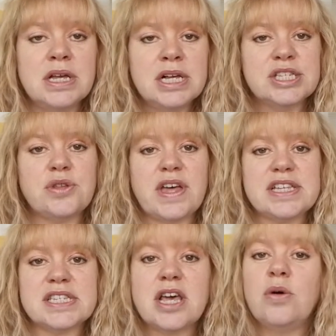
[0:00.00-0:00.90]
So
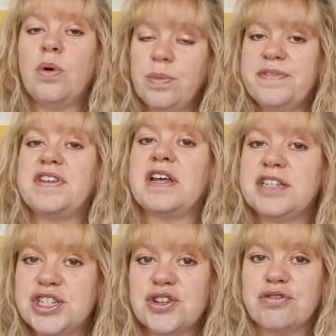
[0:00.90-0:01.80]
that's what we've done
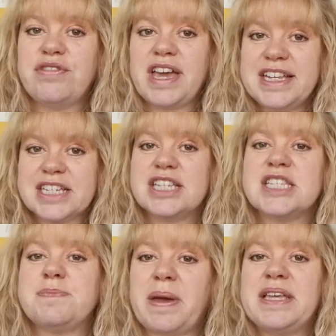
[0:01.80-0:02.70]
to create a
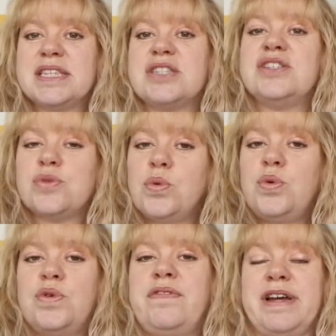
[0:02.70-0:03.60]
space that's
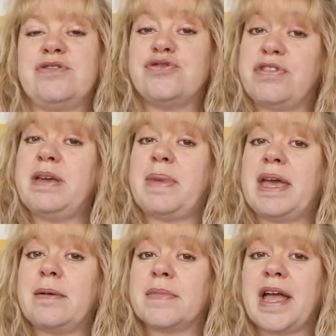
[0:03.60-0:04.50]
all around
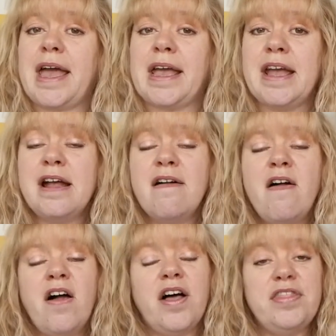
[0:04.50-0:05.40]
dreaming, okay?
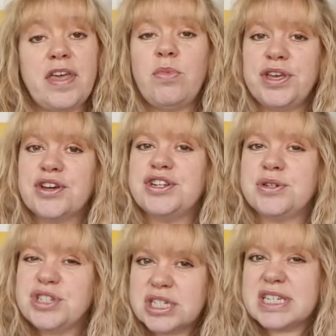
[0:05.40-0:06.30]
And then what you can do
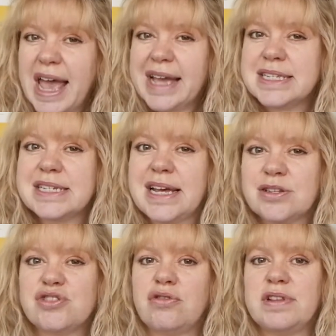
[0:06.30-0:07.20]
is just test how
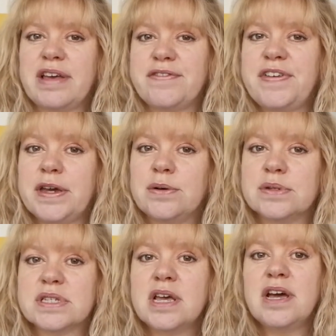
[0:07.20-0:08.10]
strong that feels.